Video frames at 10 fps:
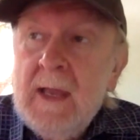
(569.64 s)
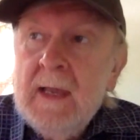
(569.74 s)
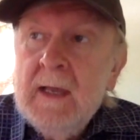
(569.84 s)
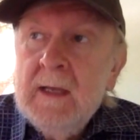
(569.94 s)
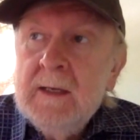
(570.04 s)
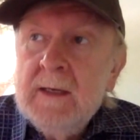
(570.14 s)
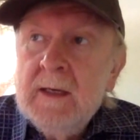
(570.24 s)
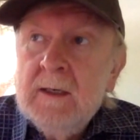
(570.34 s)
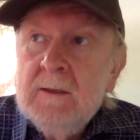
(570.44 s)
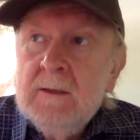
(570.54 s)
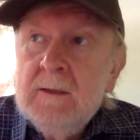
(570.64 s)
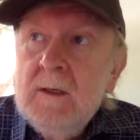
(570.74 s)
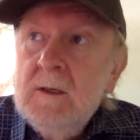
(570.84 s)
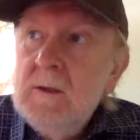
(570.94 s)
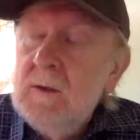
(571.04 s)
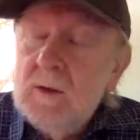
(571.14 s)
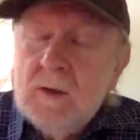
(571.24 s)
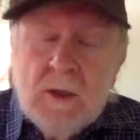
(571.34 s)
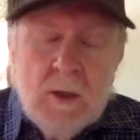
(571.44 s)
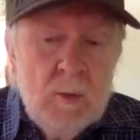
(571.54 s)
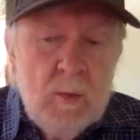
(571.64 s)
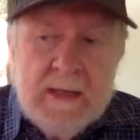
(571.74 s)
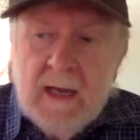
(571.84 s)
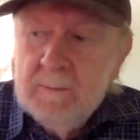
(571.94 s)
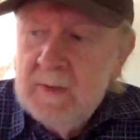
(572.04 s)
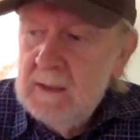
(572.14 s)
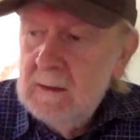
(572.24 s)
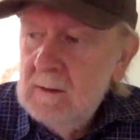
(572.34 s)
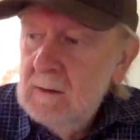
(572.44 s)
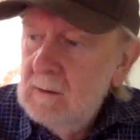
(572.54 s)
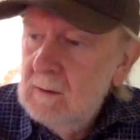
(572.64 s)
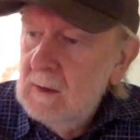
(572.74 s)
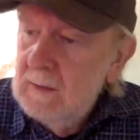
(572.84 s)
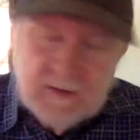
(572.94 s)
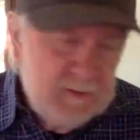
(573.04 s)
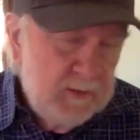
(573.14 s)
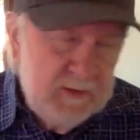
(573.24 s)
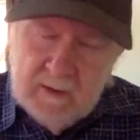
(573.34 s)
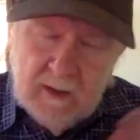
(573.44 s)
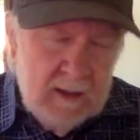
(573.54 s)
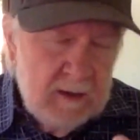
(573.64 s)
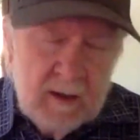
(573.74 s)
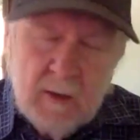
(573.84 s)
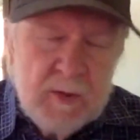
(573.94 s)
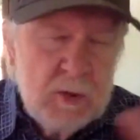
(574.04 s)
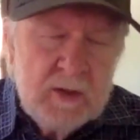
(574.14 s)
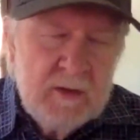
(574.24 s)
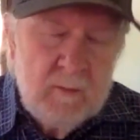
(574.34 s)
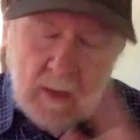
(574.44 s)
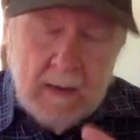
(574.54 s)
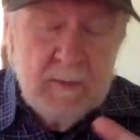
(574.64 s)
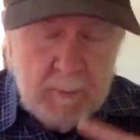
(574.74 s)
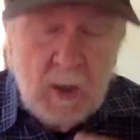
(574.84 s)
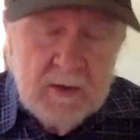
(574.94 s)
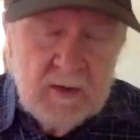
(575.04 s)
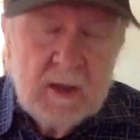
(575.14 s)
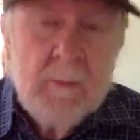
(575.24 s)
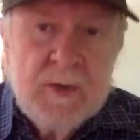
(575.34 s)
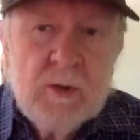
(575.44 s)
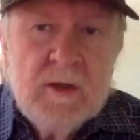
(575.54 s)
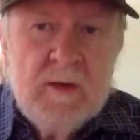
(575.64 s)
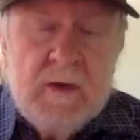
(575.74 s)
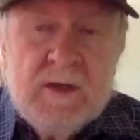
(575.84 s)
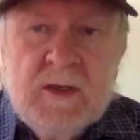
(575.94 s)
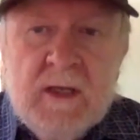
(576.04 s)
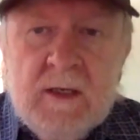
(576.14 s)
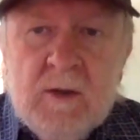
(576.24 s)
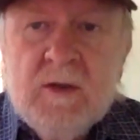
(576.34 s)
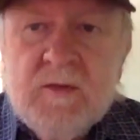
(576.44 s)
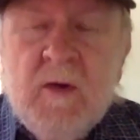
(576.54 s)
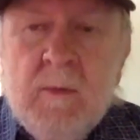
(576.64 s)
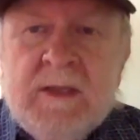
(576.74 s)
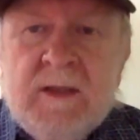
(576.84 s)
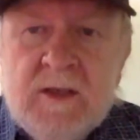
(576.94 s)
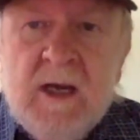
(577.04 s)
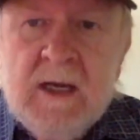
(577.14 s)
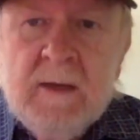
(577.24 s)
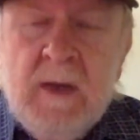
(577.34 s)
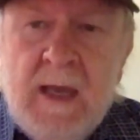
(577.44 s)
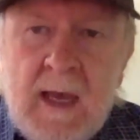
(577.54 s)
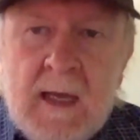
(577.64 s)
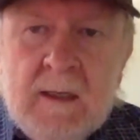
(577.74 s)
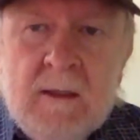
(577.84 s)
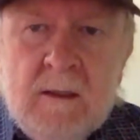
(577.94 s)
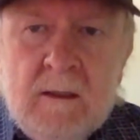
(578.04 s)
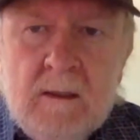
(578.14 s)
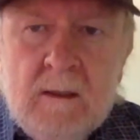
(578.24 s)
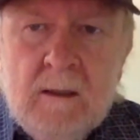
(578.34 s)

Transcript: and, uh, you know, we had been, and this was in, in the computer, I was part of the computer division at Lucasfilm at the time. And